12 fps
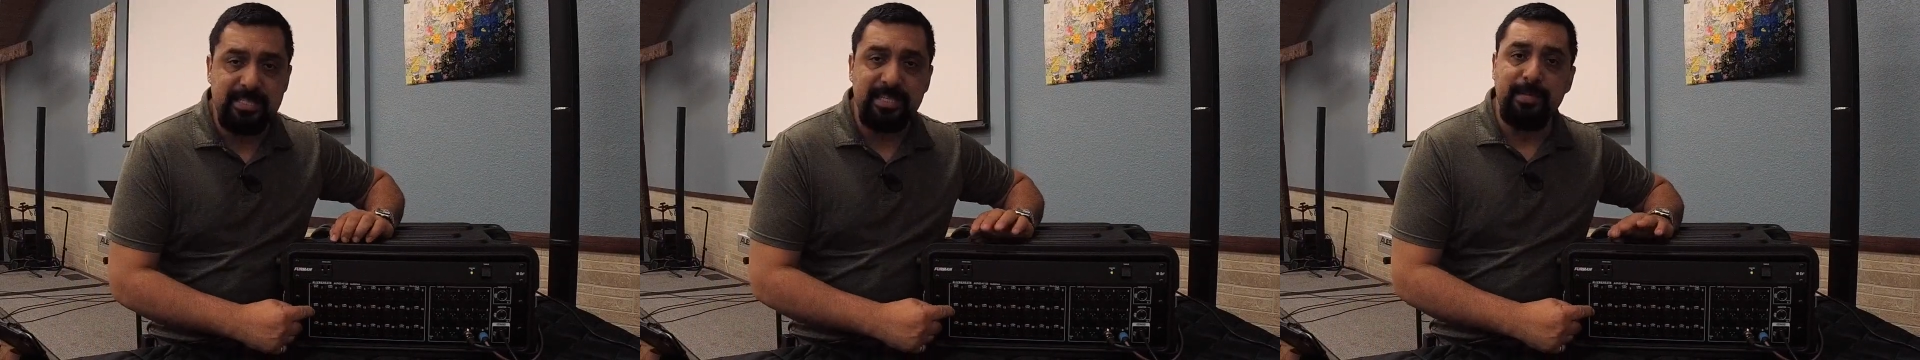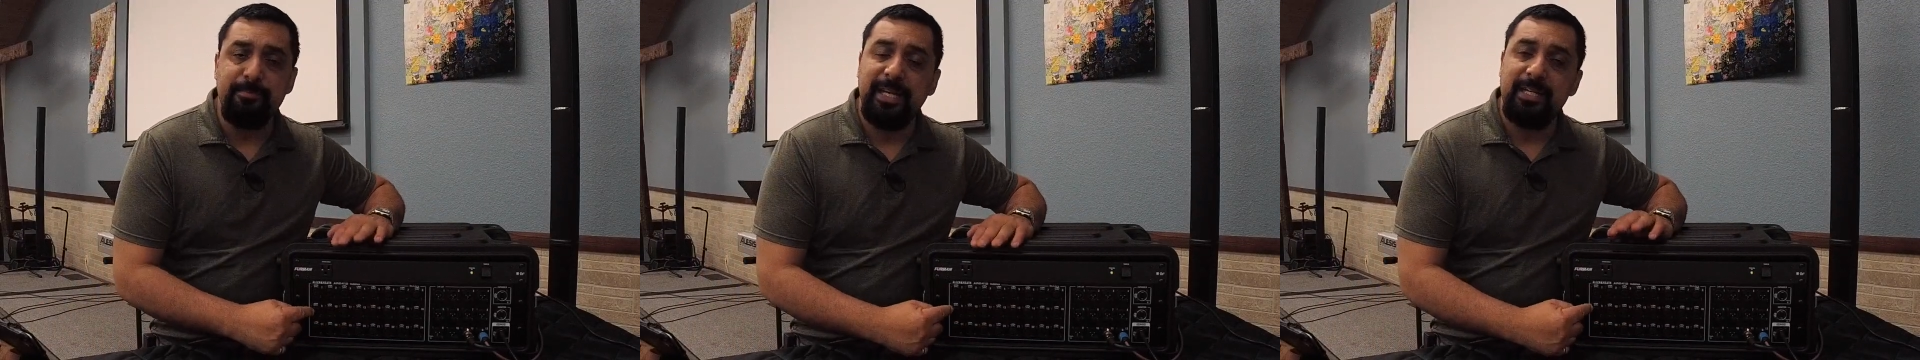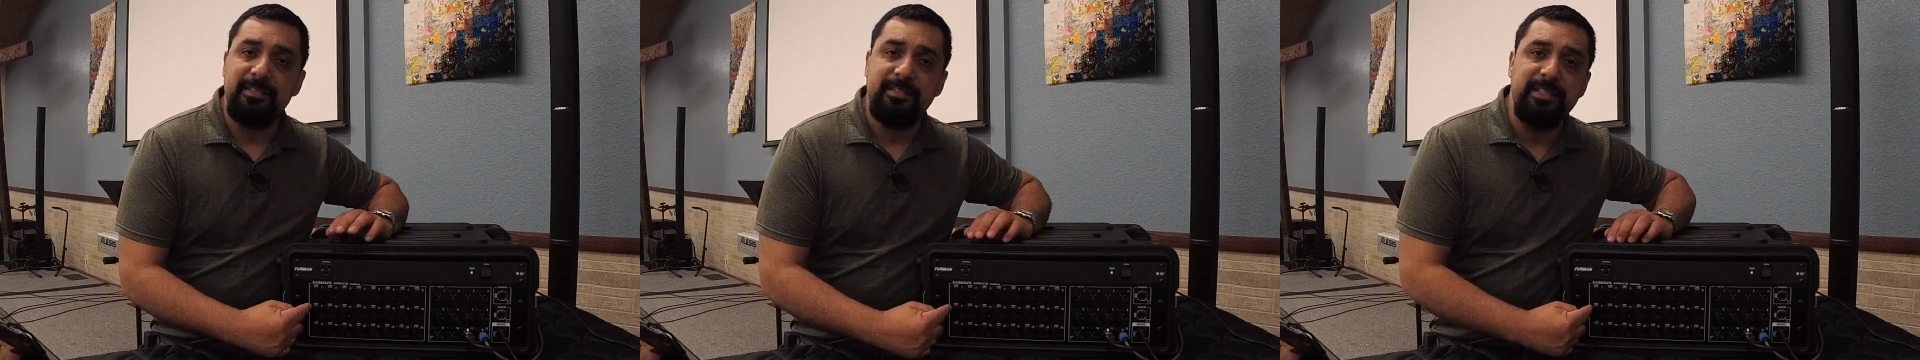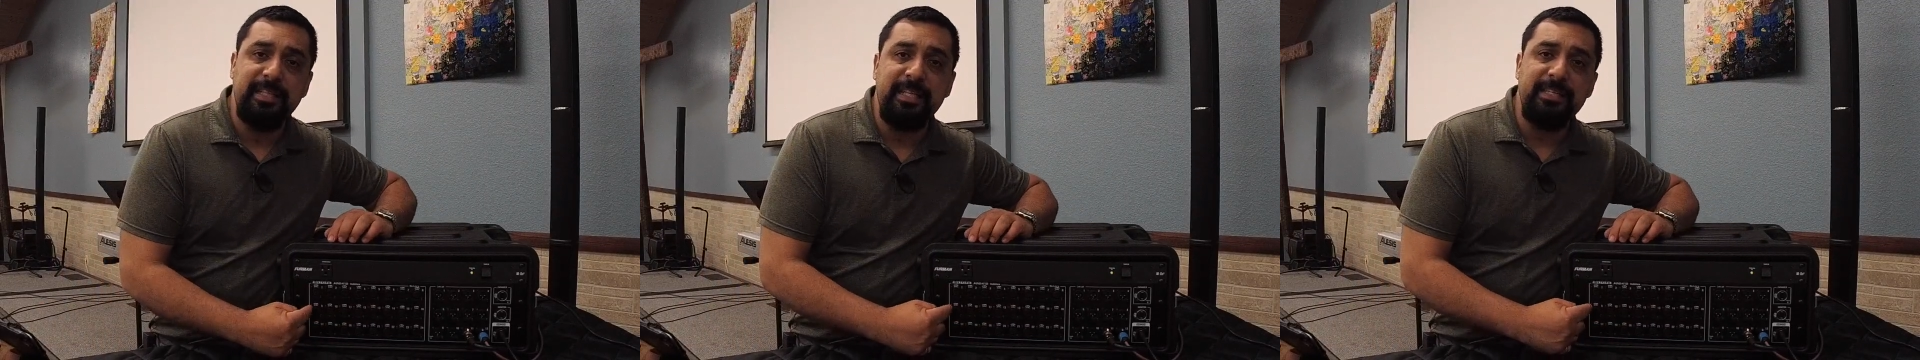set up as
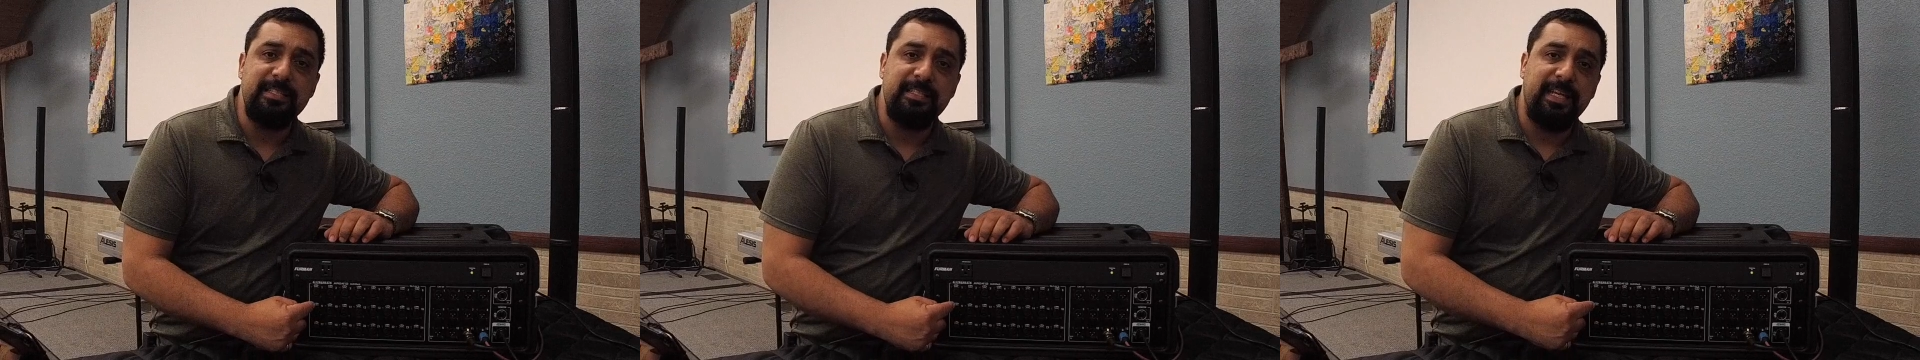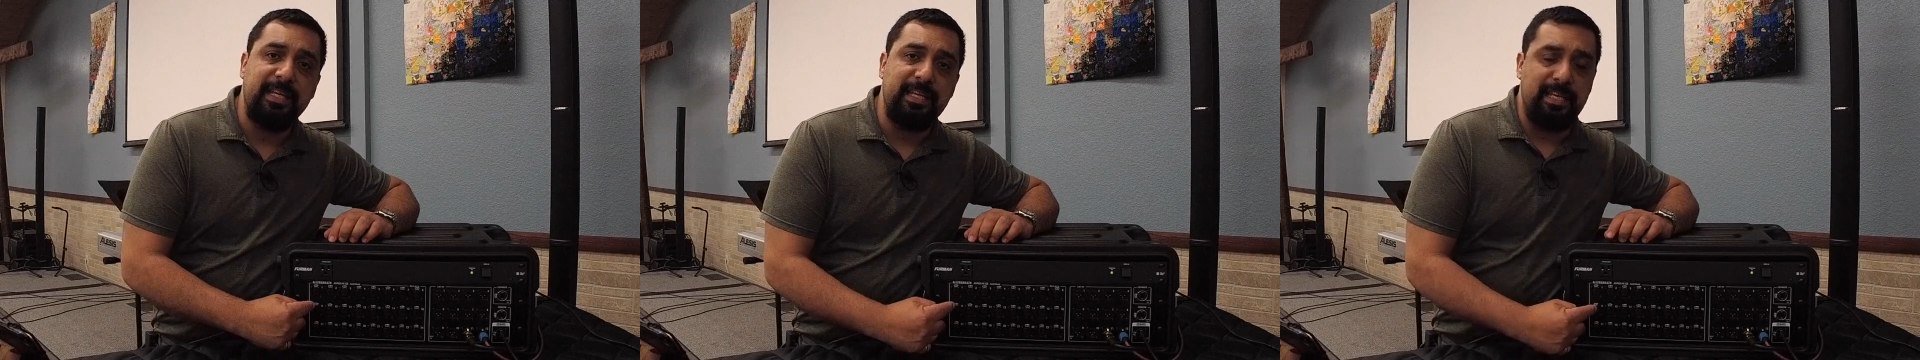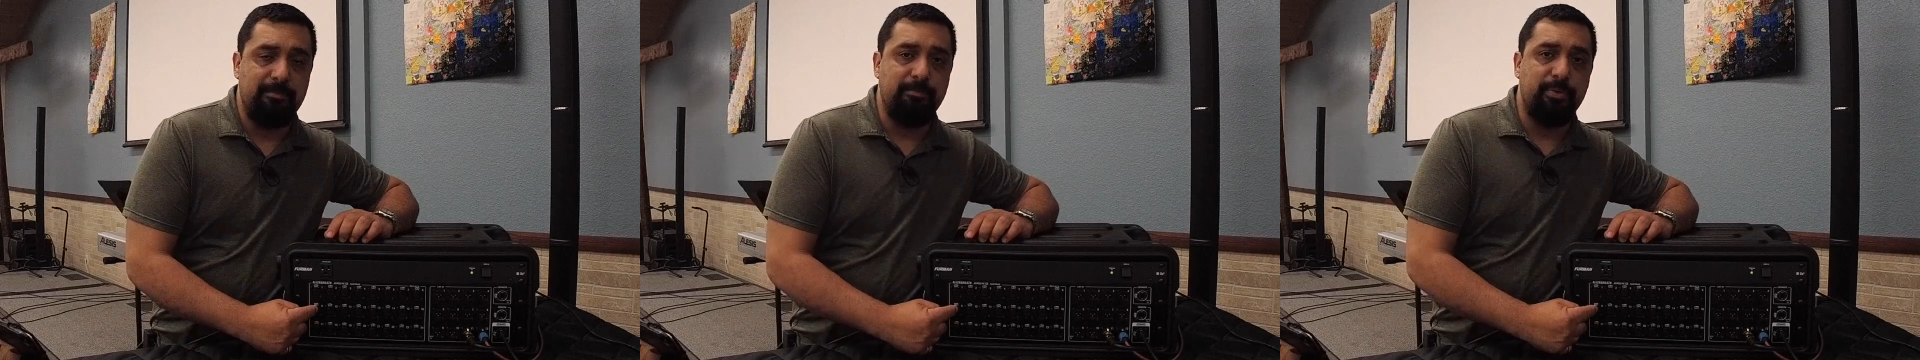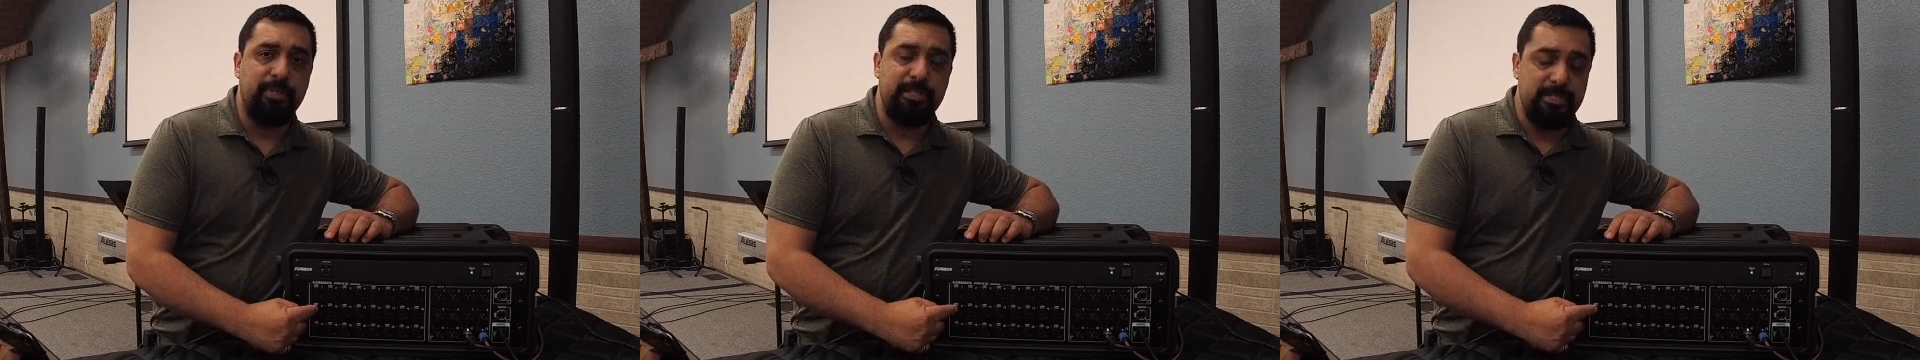DSnake
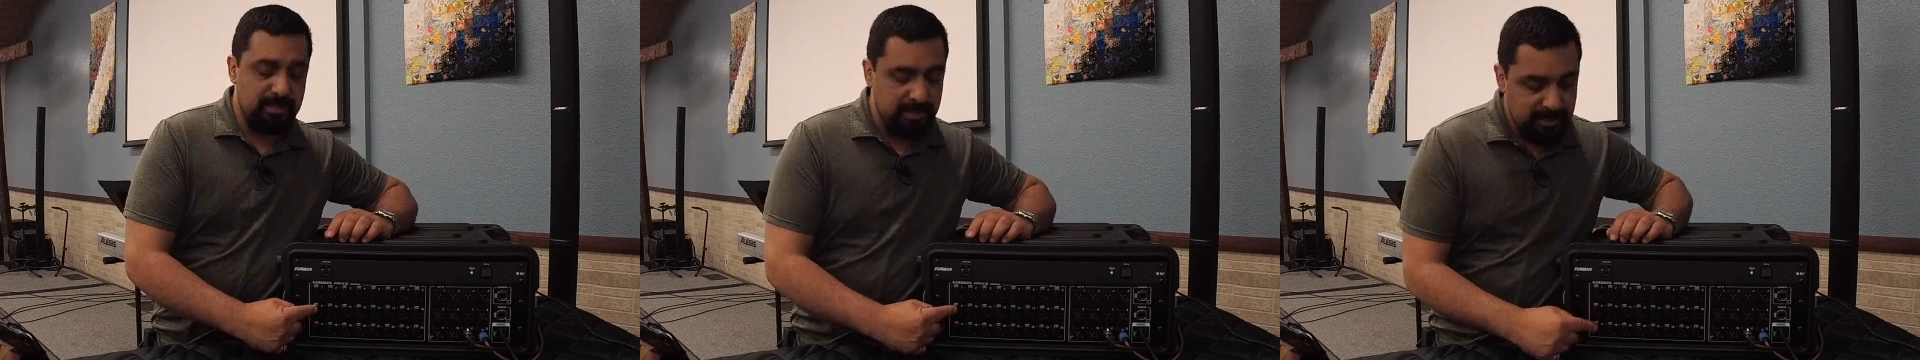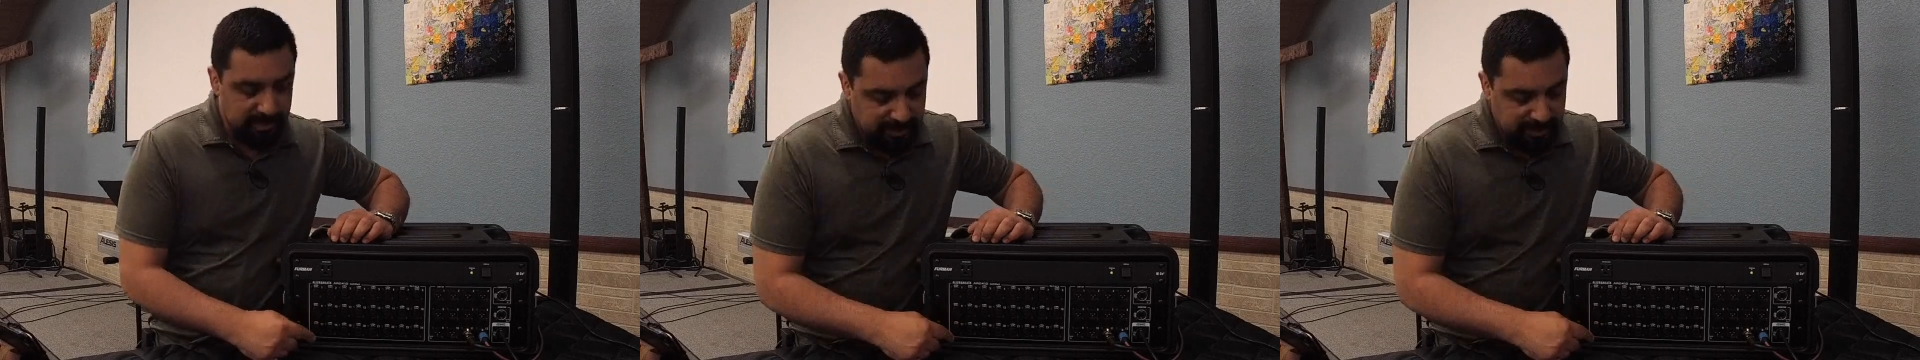inputs,